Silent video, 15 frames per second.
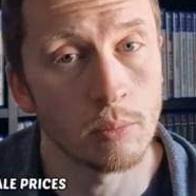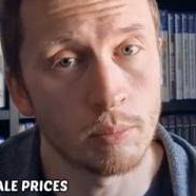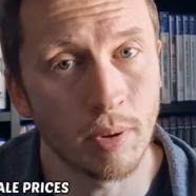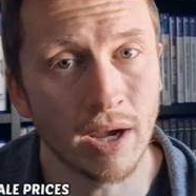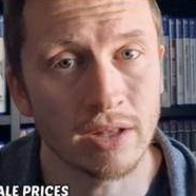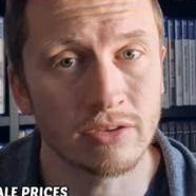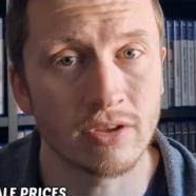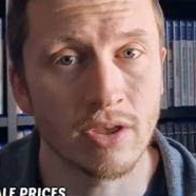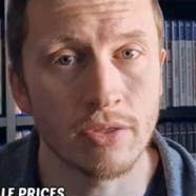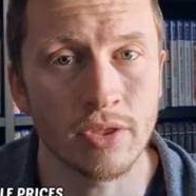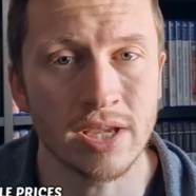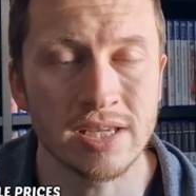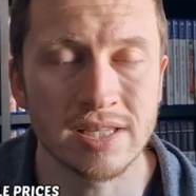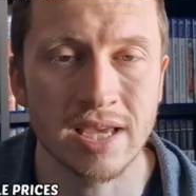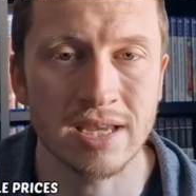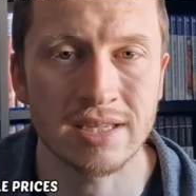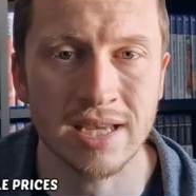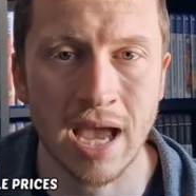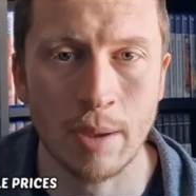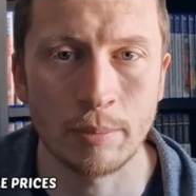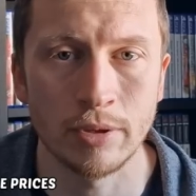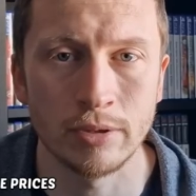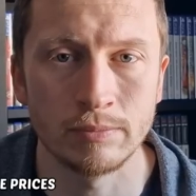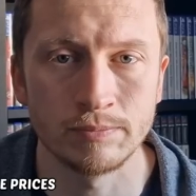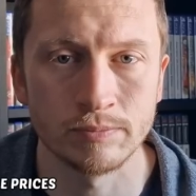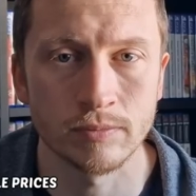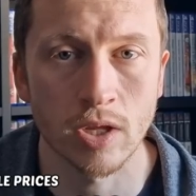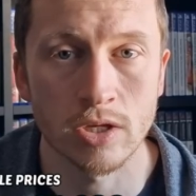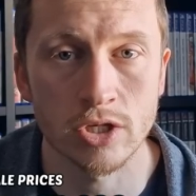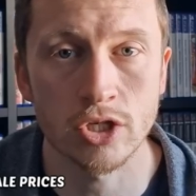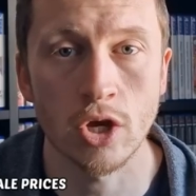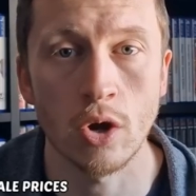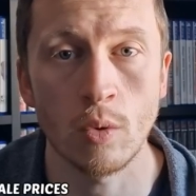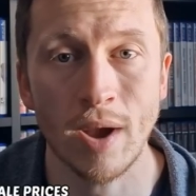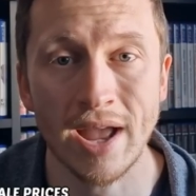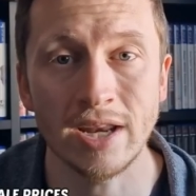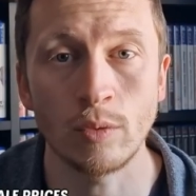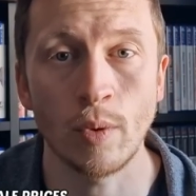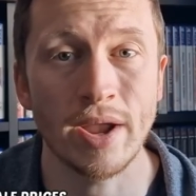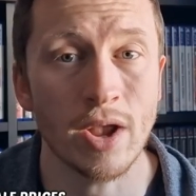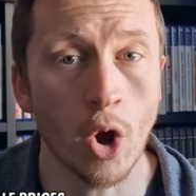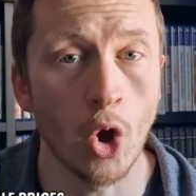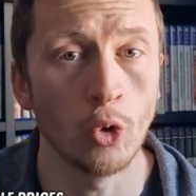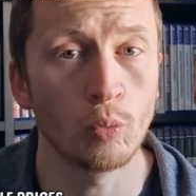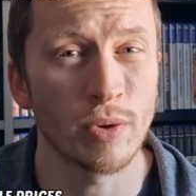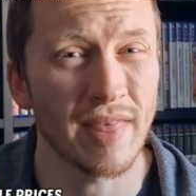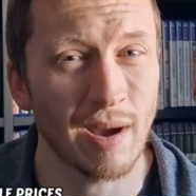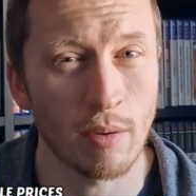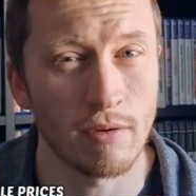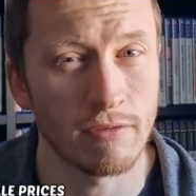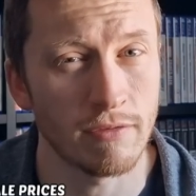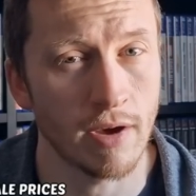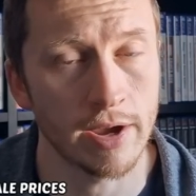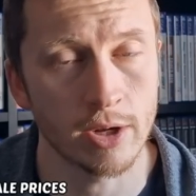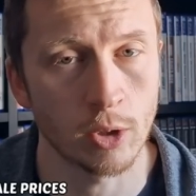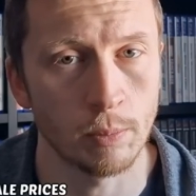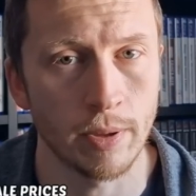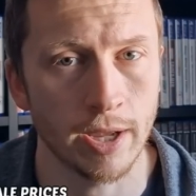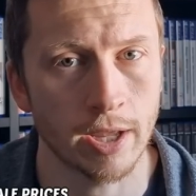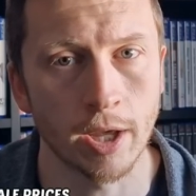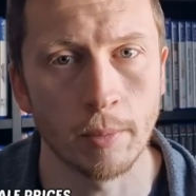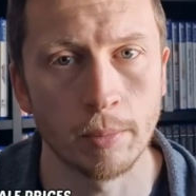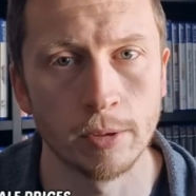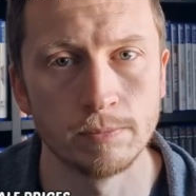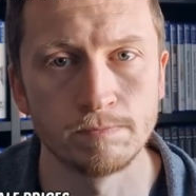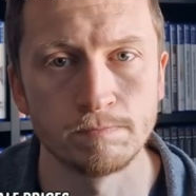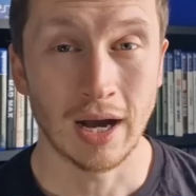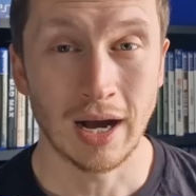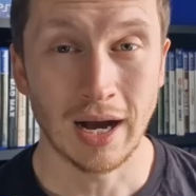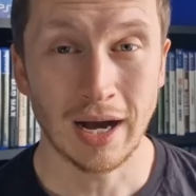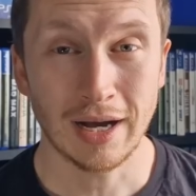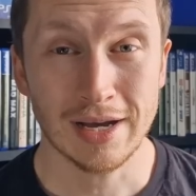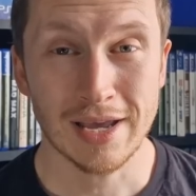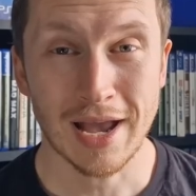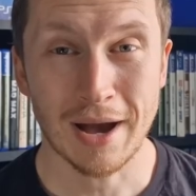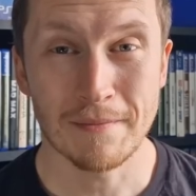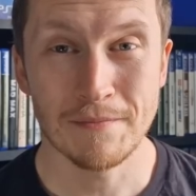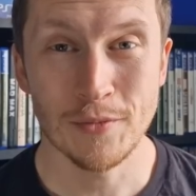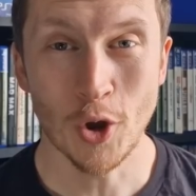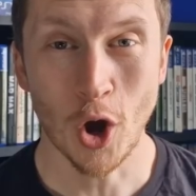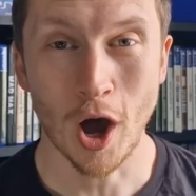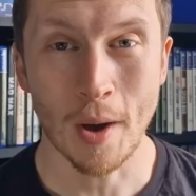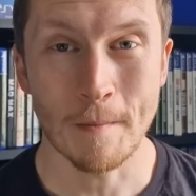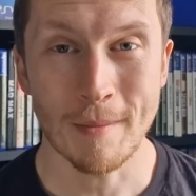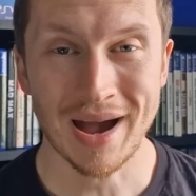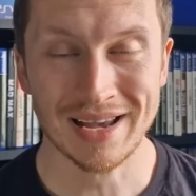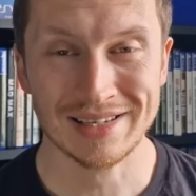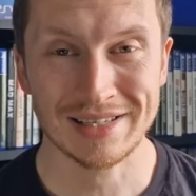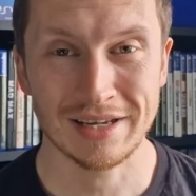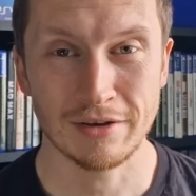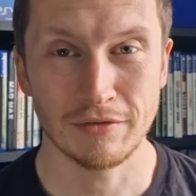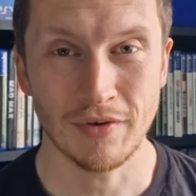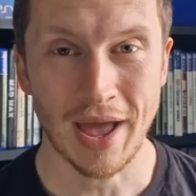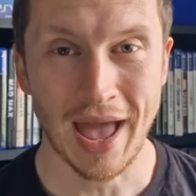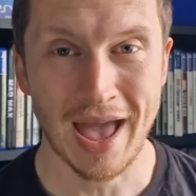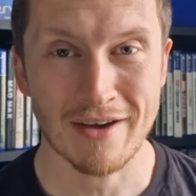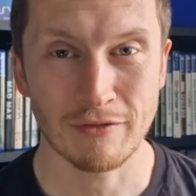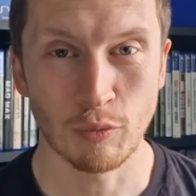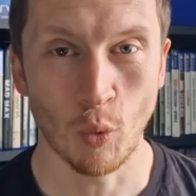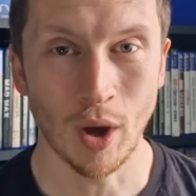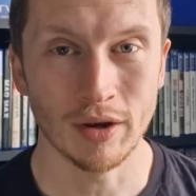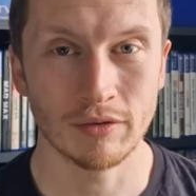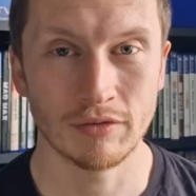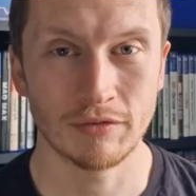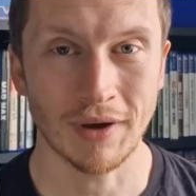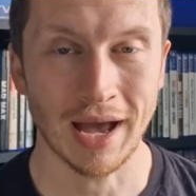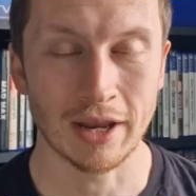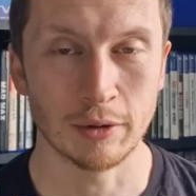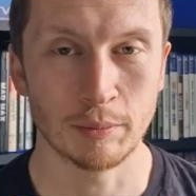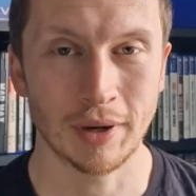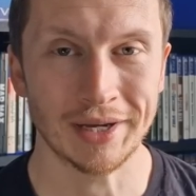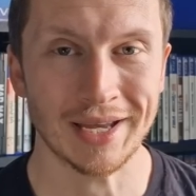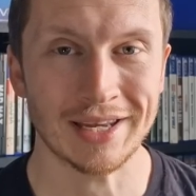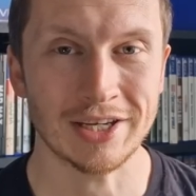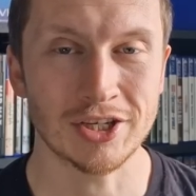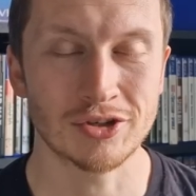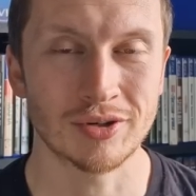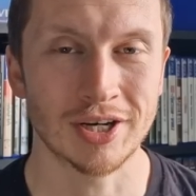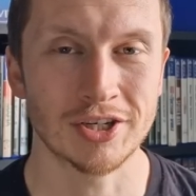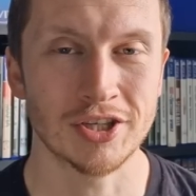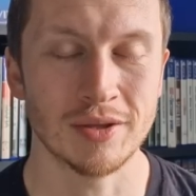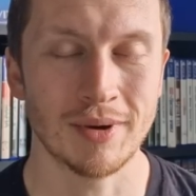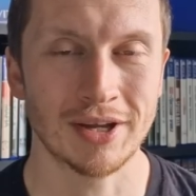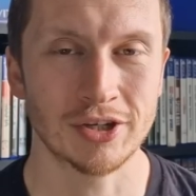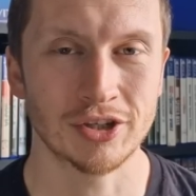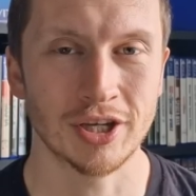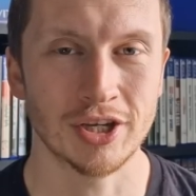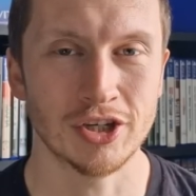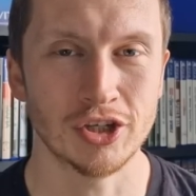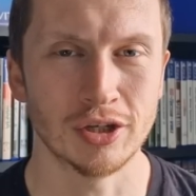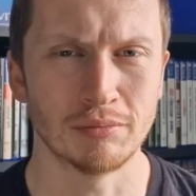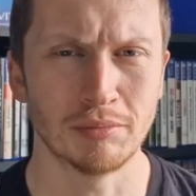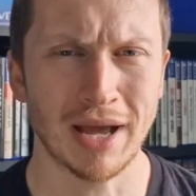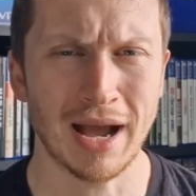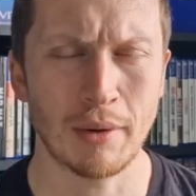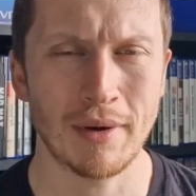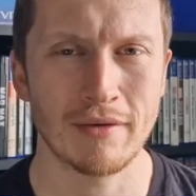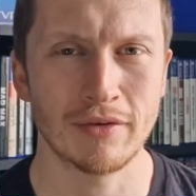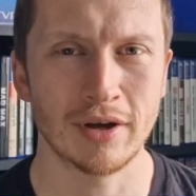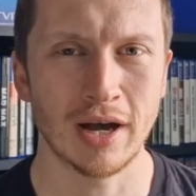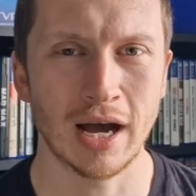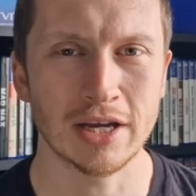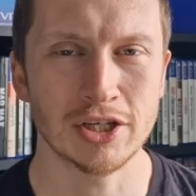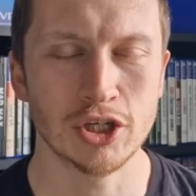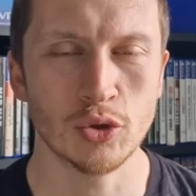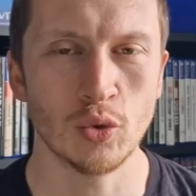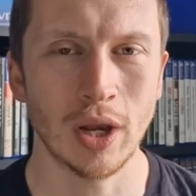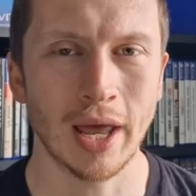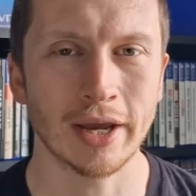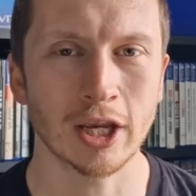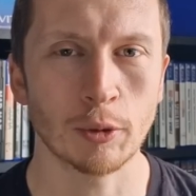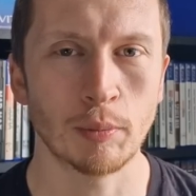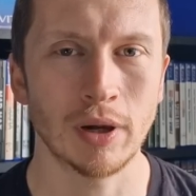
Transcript: but these things happen. So anyway, on with our final pickup. I am not a massive F one fan by any stretch of the imagination. However, I do like